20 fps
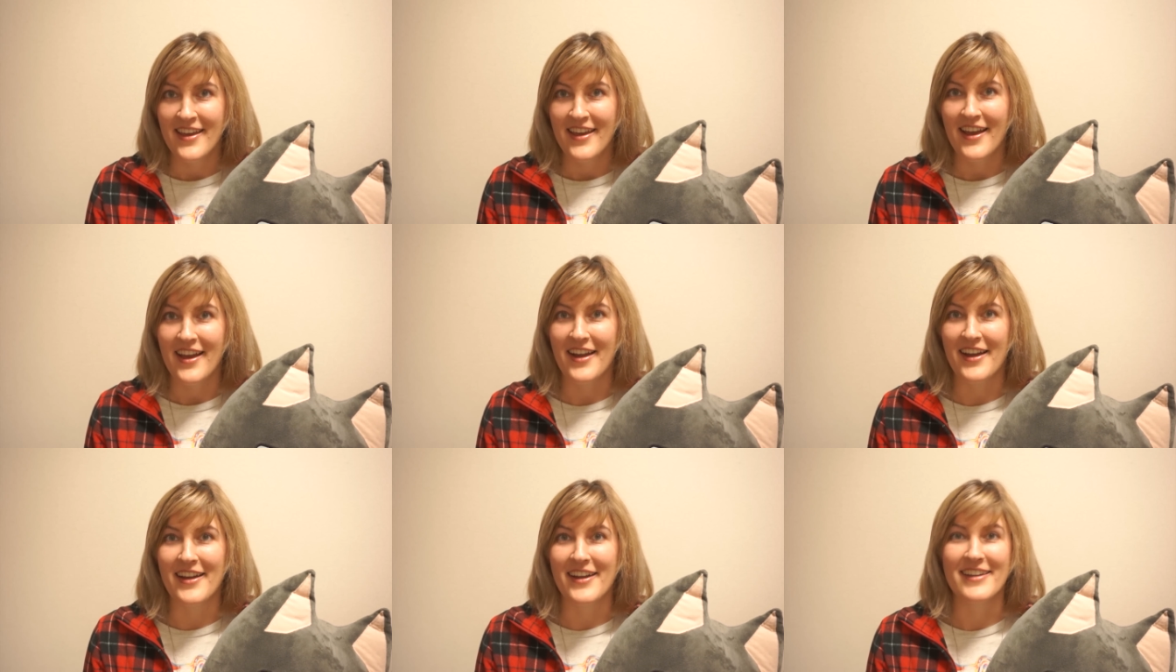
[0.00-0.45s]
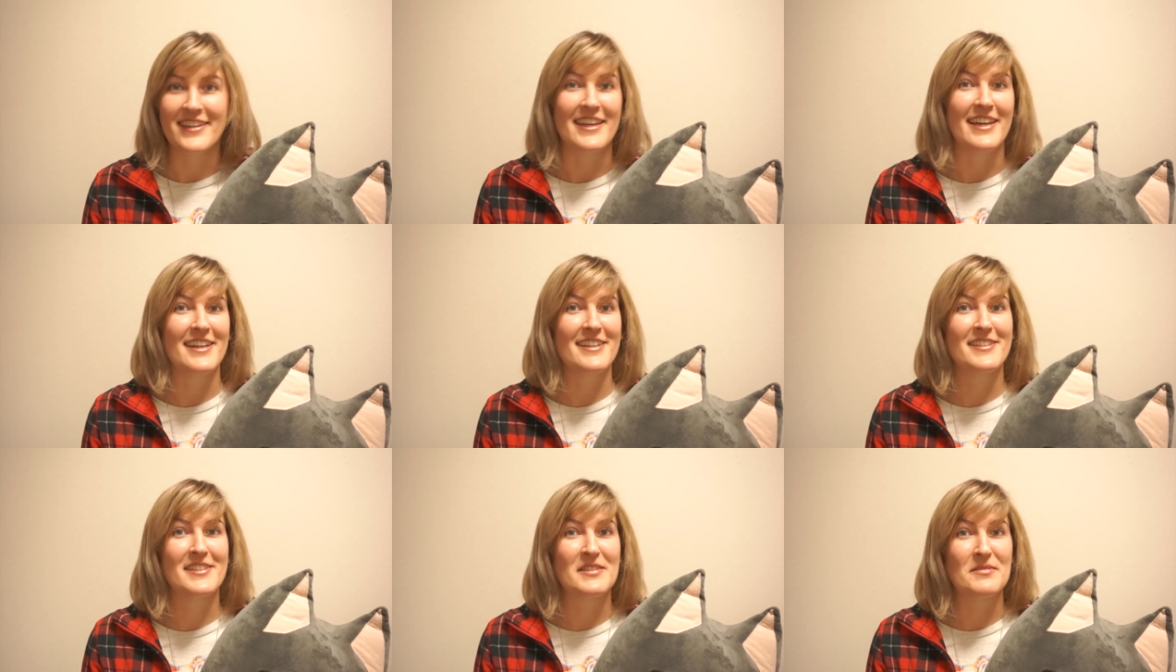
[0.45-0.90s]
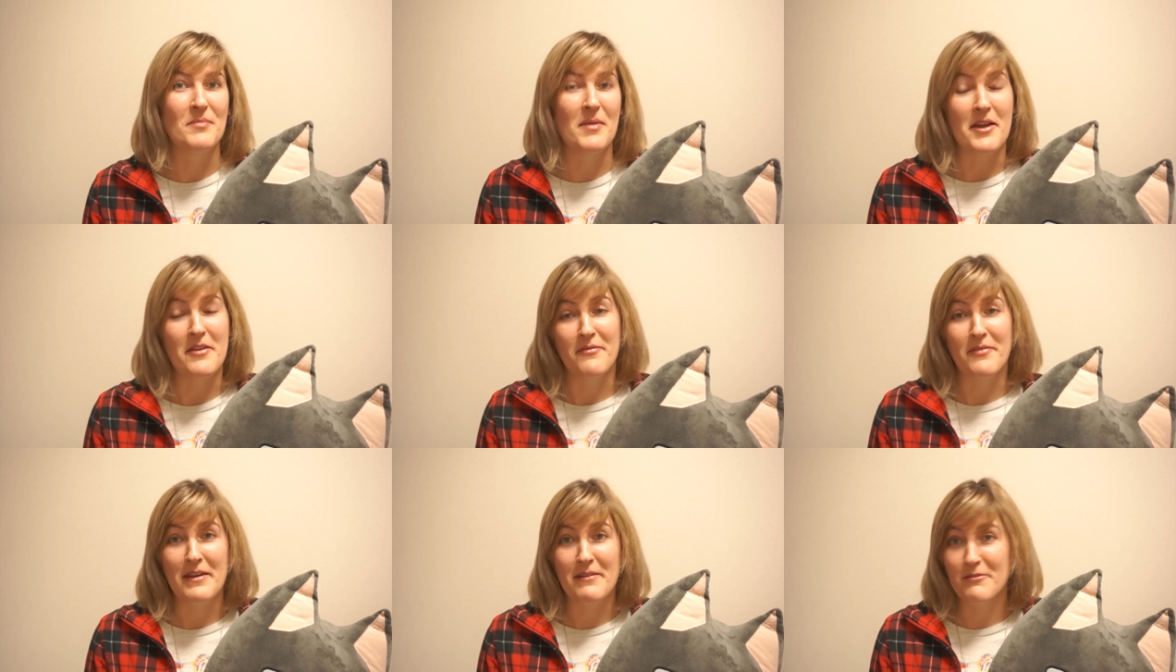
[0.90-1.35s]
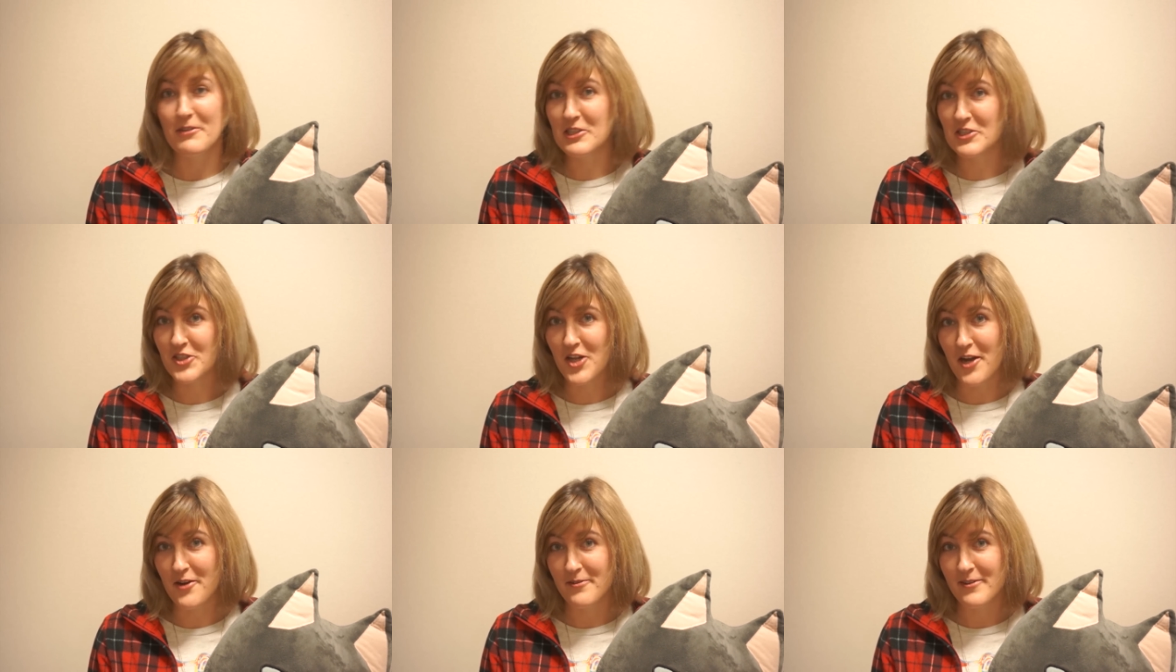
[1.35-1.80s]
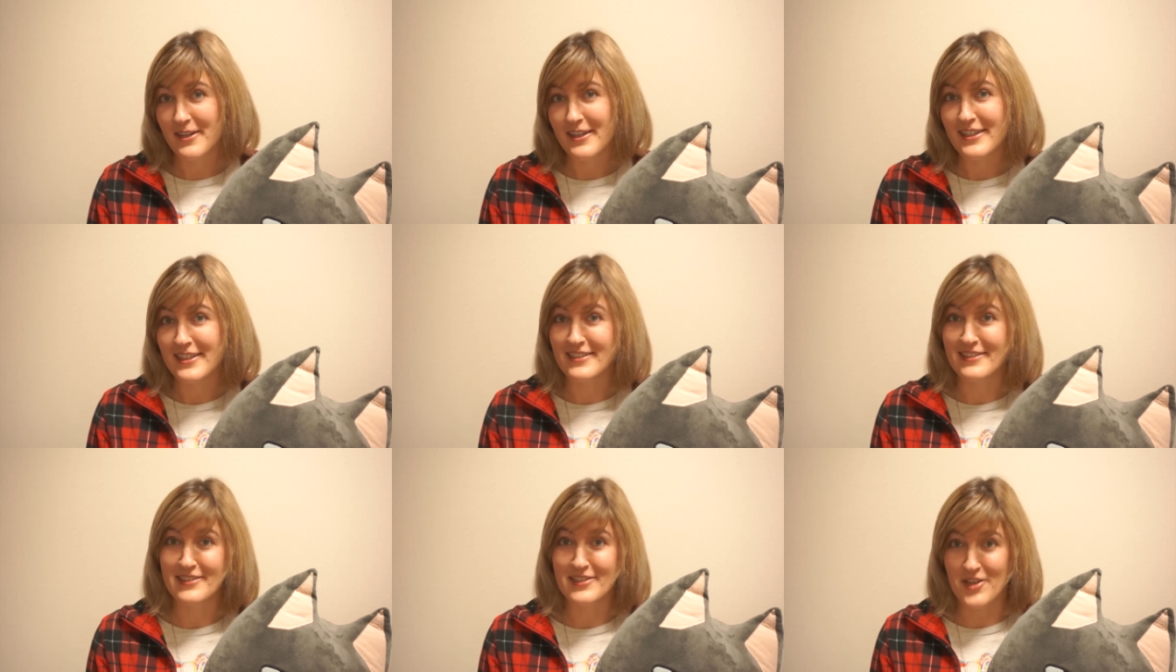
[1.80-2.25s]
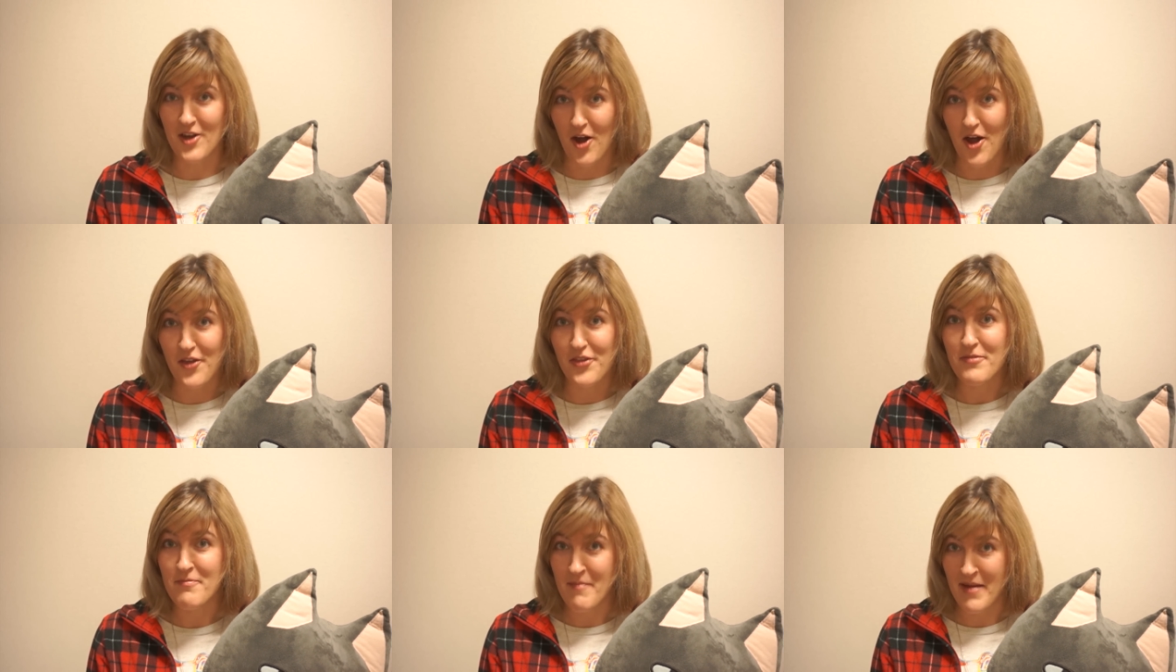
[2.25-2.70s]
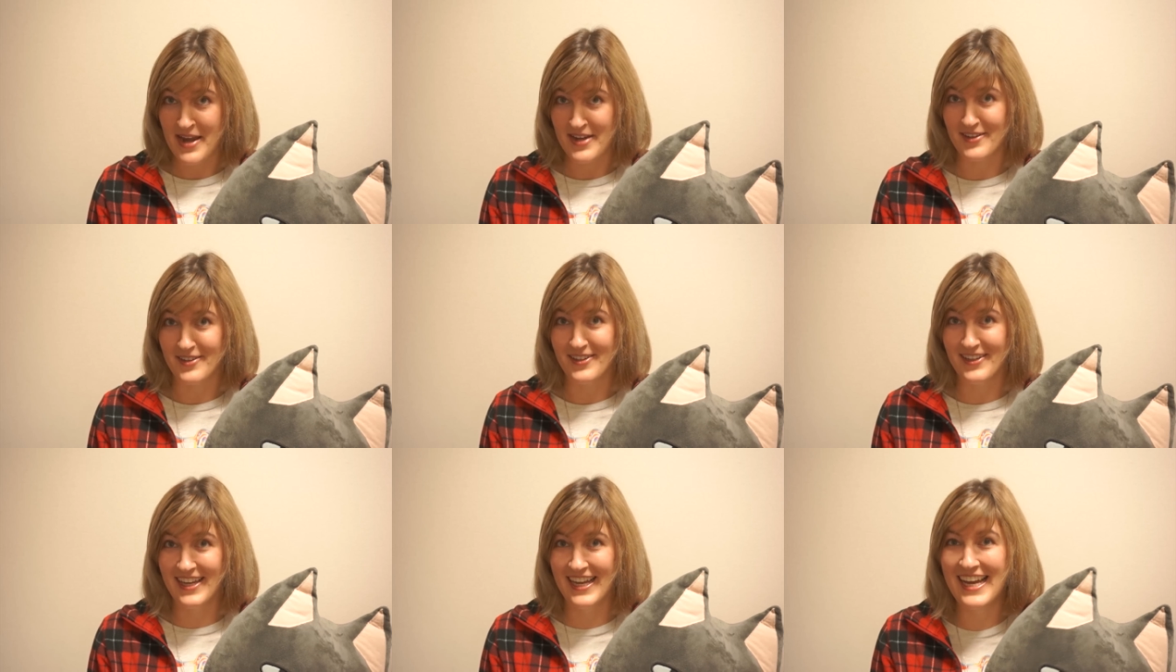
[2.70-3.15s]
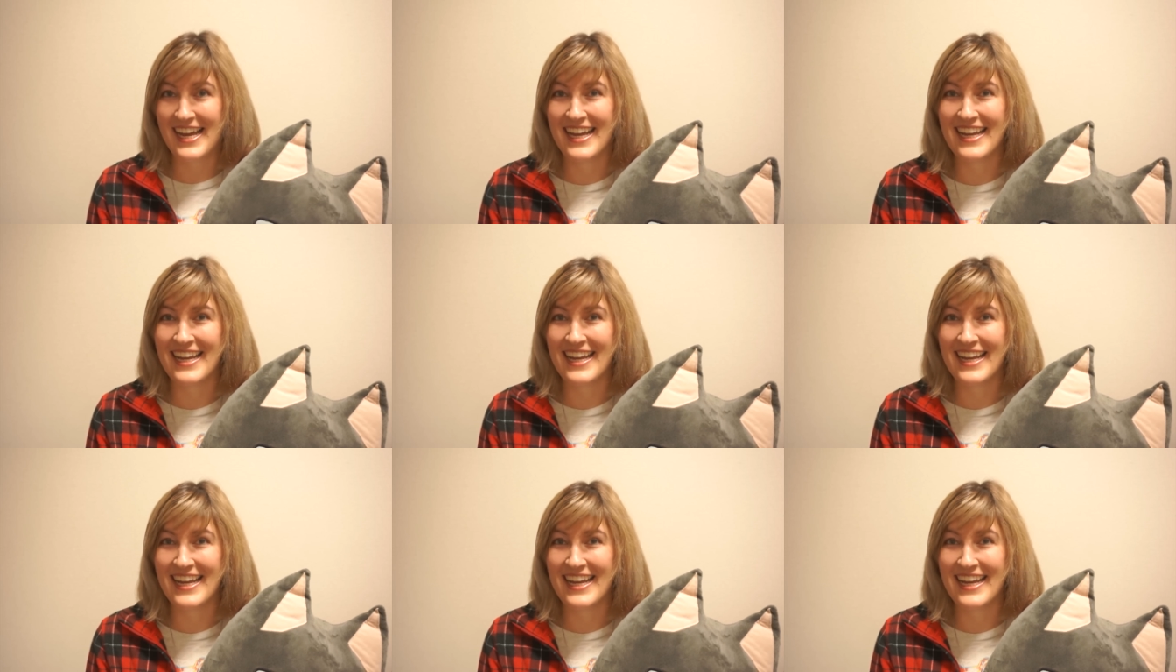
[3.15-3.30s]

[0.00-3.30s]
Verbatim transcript: Yes, my favorite genre is goth metal.